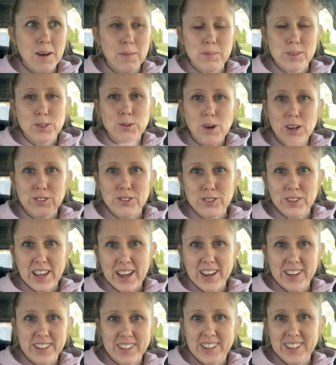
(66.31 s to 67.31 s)
So I'll do
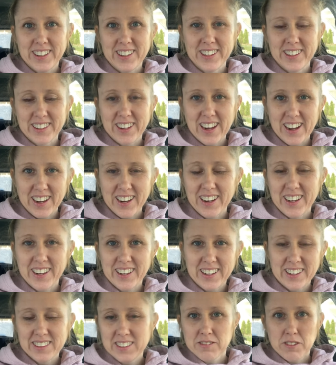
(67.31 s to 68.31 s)
that in
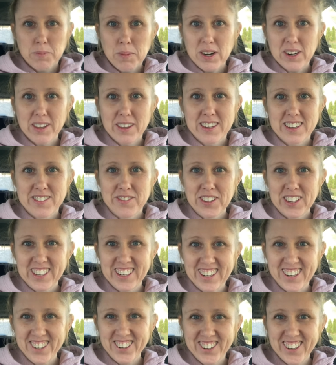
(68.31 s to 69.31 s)
a different part of this
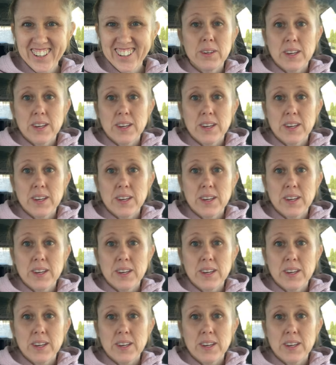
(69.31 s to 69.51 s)
video.